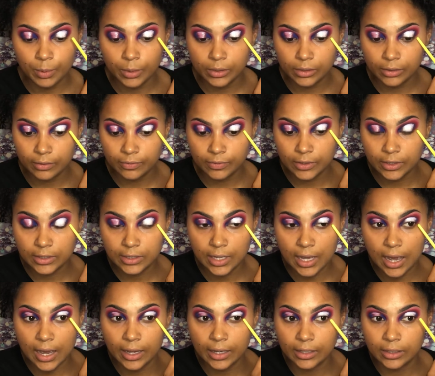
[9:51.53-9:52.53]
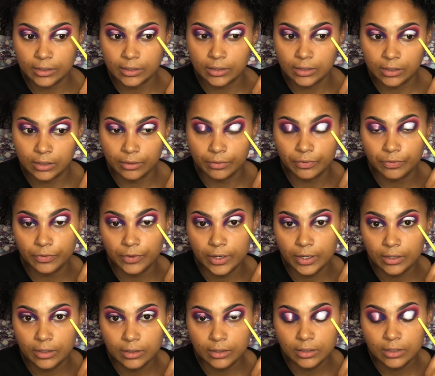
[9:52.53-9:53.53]
believe this eye is
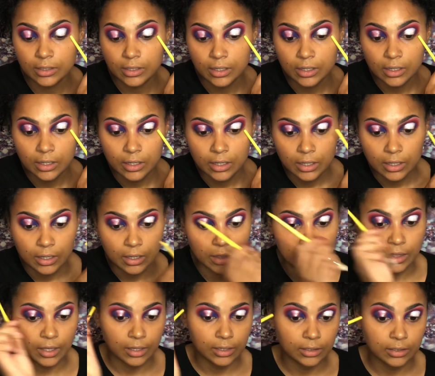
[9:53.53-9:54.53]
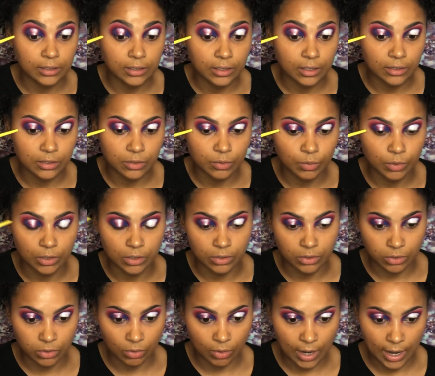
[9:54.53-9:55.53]
different than this one,
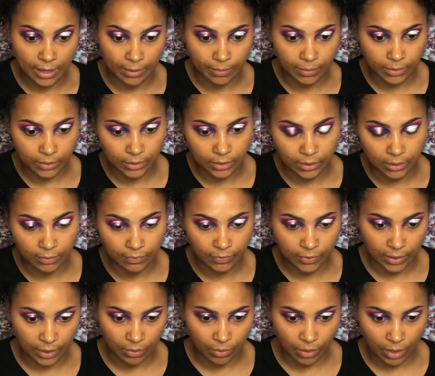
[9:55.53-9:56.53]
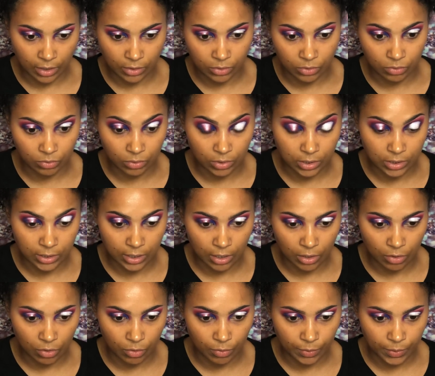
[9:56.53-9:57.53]
so I believe that as soon as I
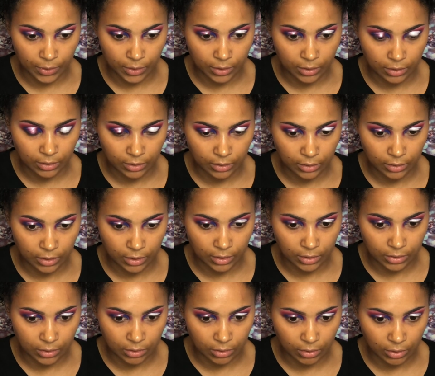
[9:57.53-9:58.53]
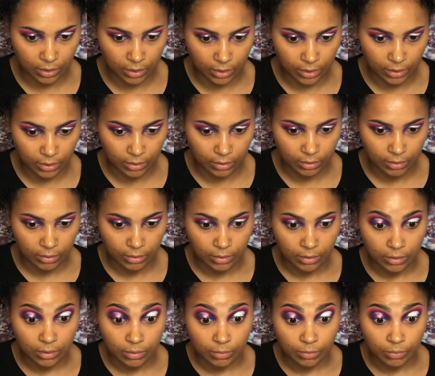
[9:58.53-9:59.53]
open, it's gonna
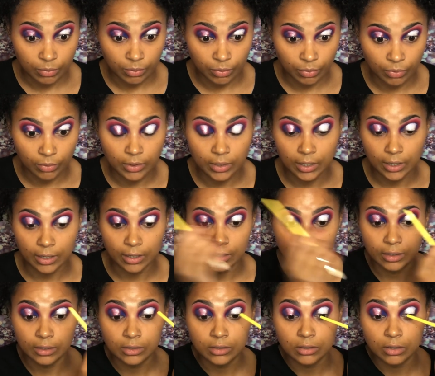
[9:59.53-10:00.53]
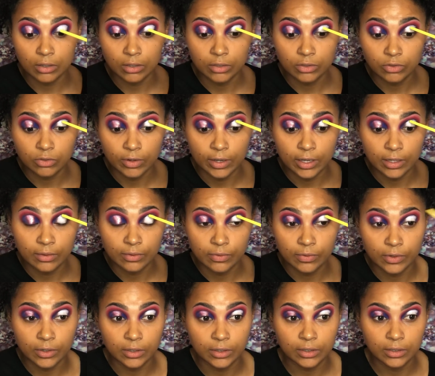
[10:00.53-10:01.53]
yeah, it's gonna
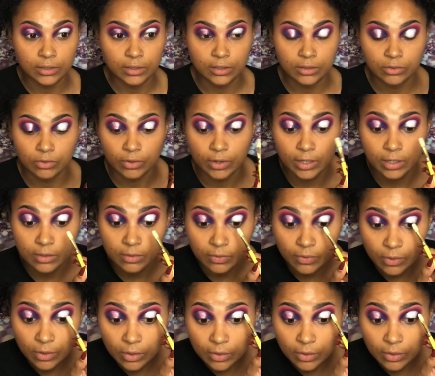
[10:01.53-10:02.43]
transfer, and it did transfer